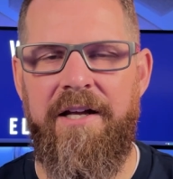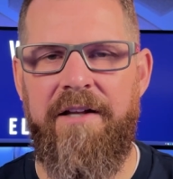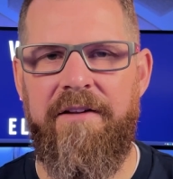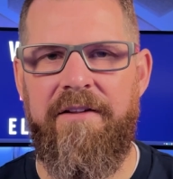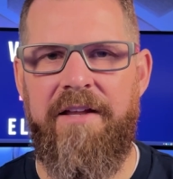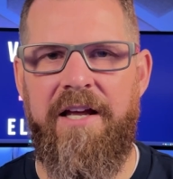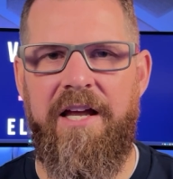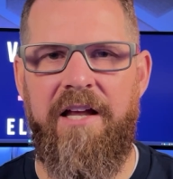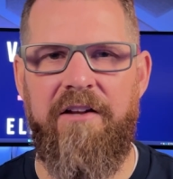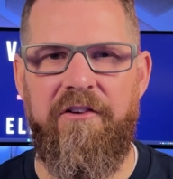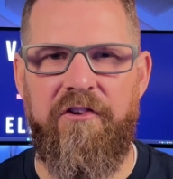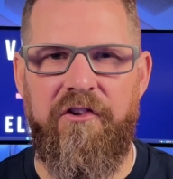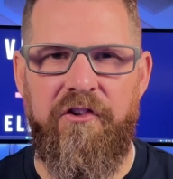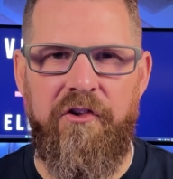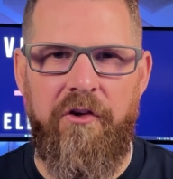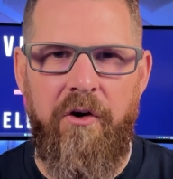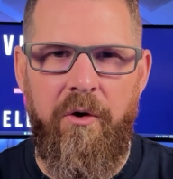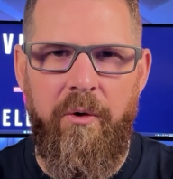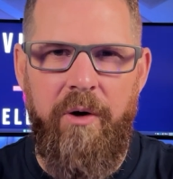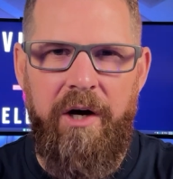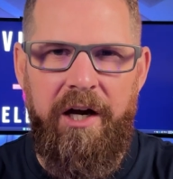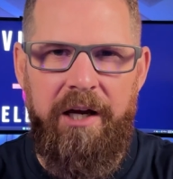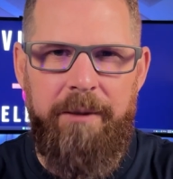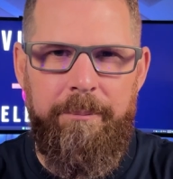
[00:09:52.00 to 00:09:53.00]
They get
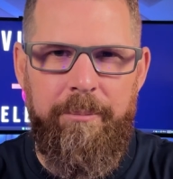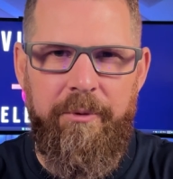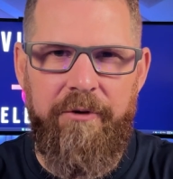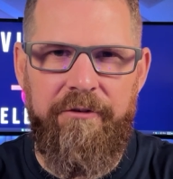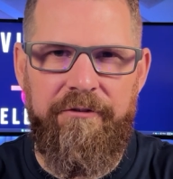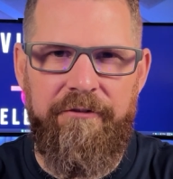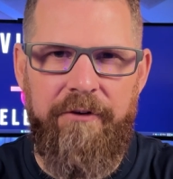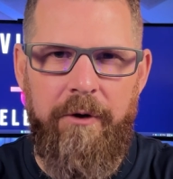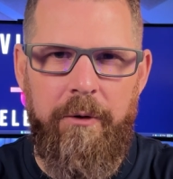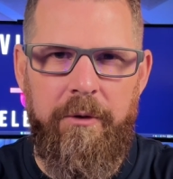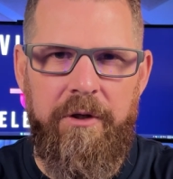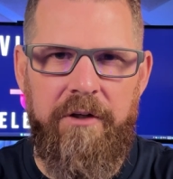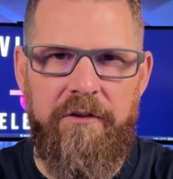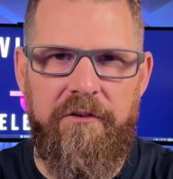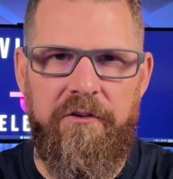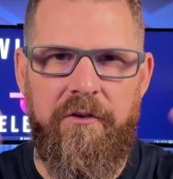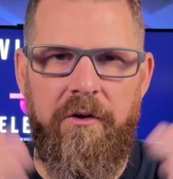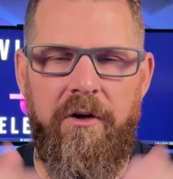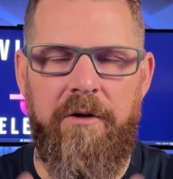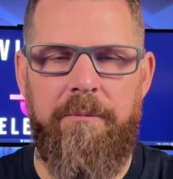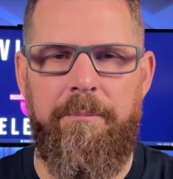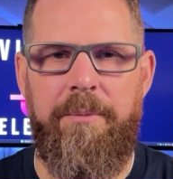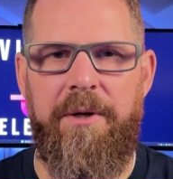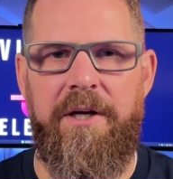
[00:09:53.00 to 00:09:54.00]
so hyper focused
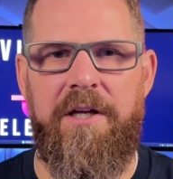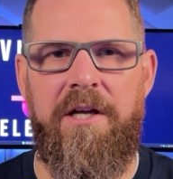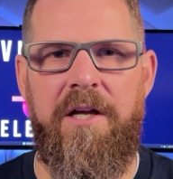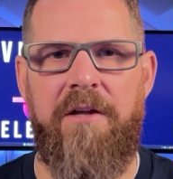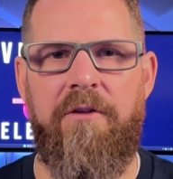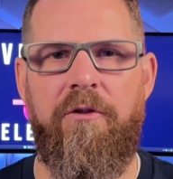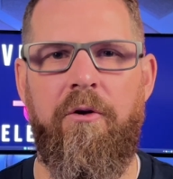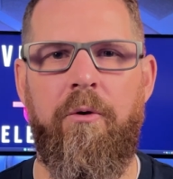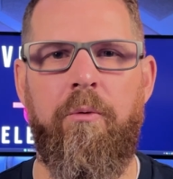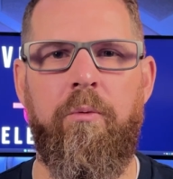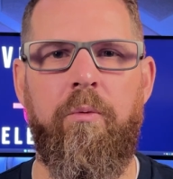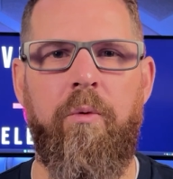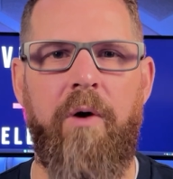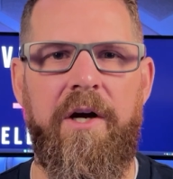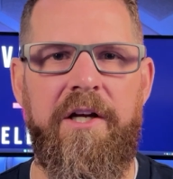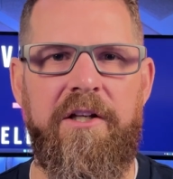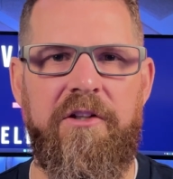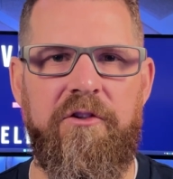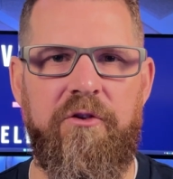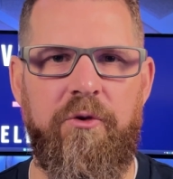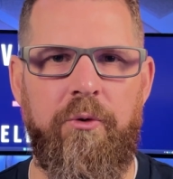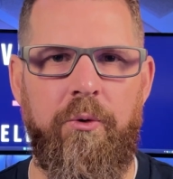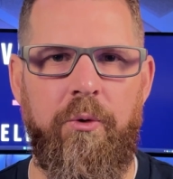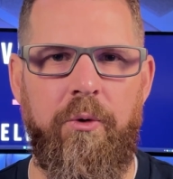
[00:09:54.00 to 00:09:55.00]
on picking the right
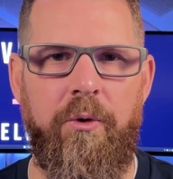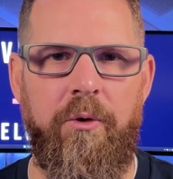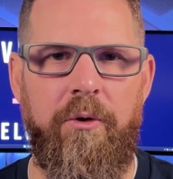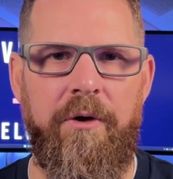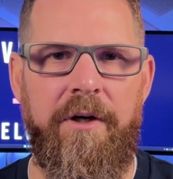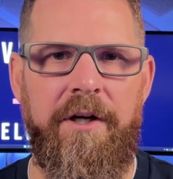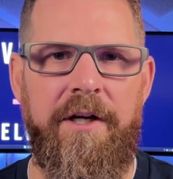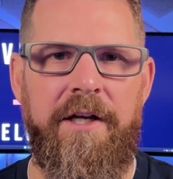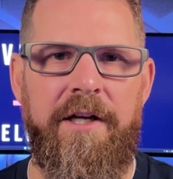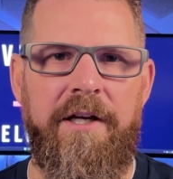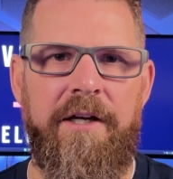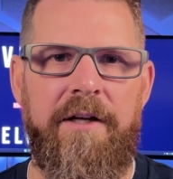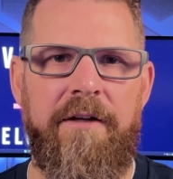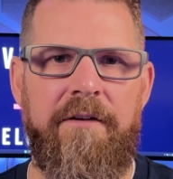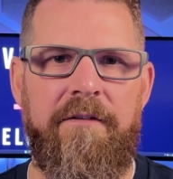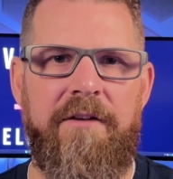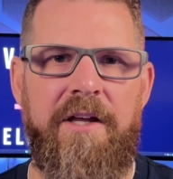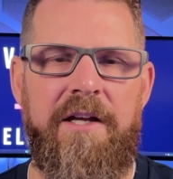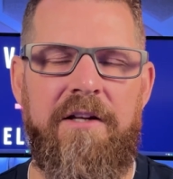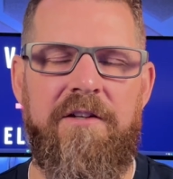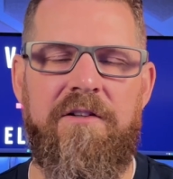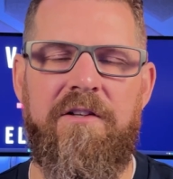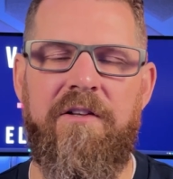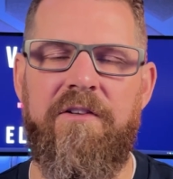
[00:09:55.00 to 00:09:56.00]
tool
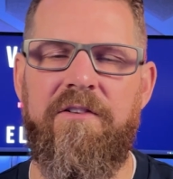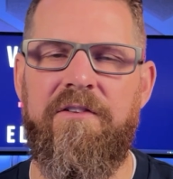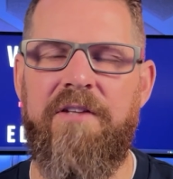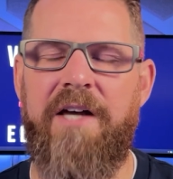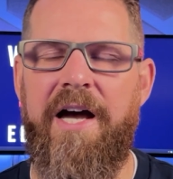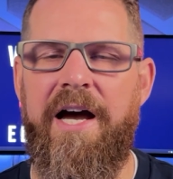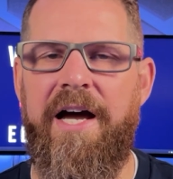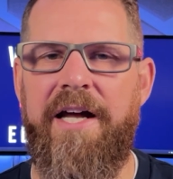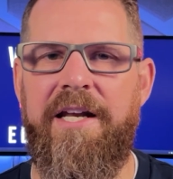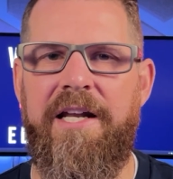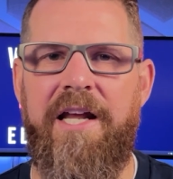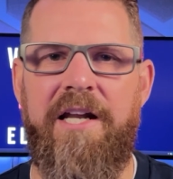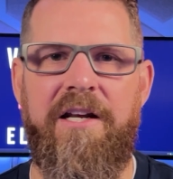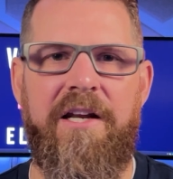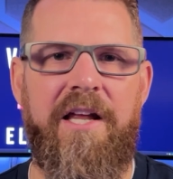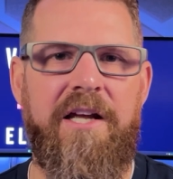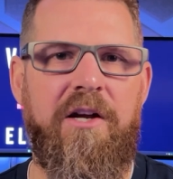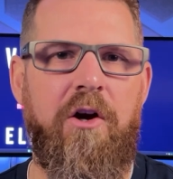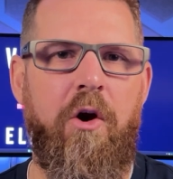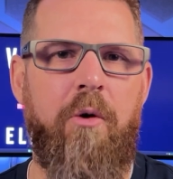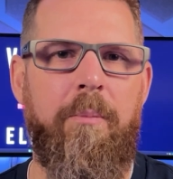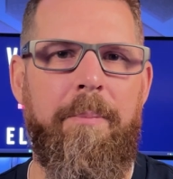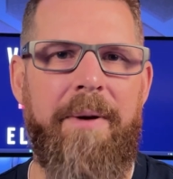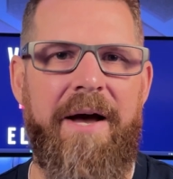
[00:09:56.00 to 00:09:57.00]
they decide and they
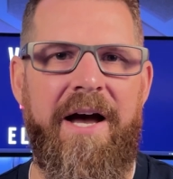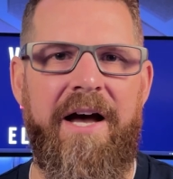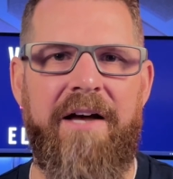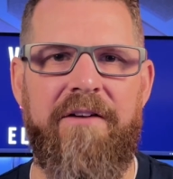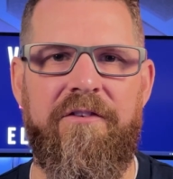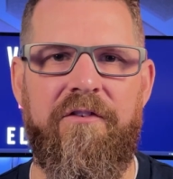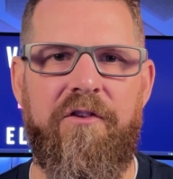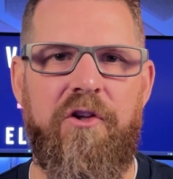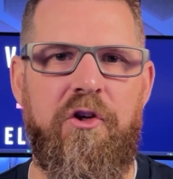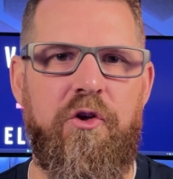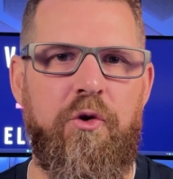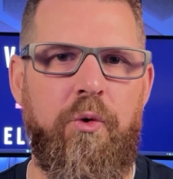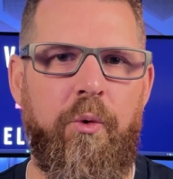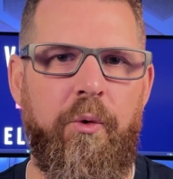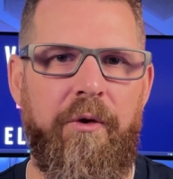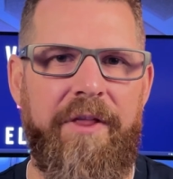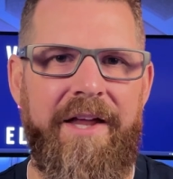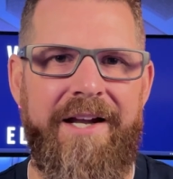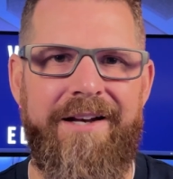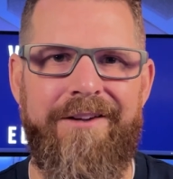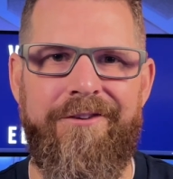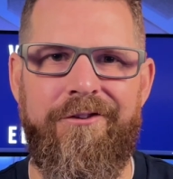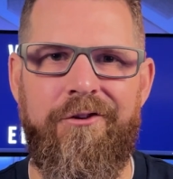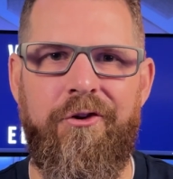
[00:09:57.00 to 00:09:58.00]
go past the tool
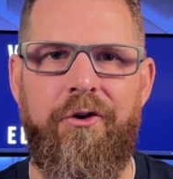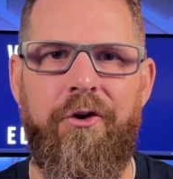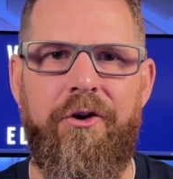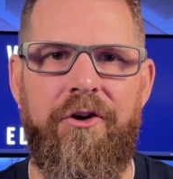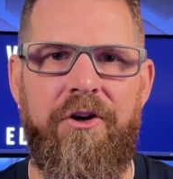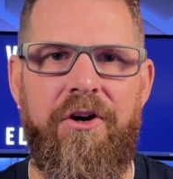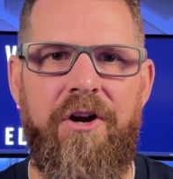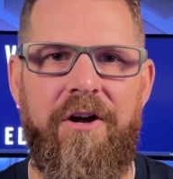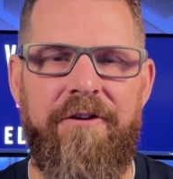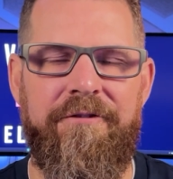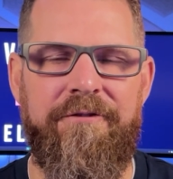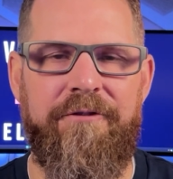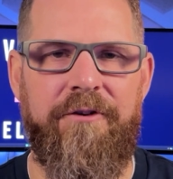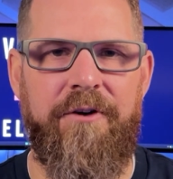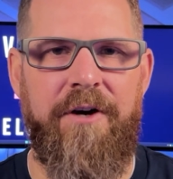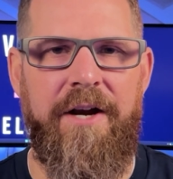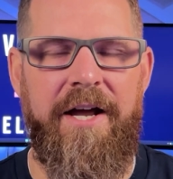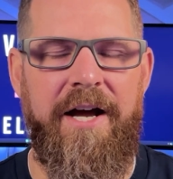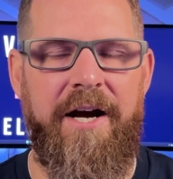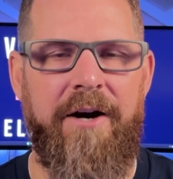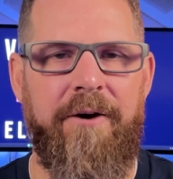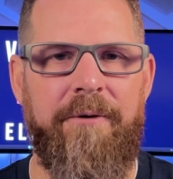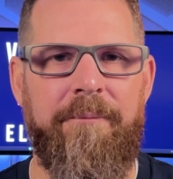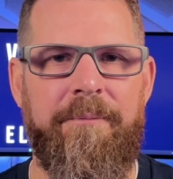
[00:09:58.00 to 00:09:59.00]
that is good enough for
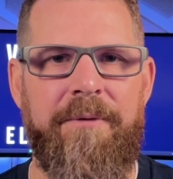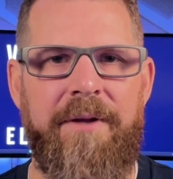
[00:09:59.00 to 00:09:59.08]
now.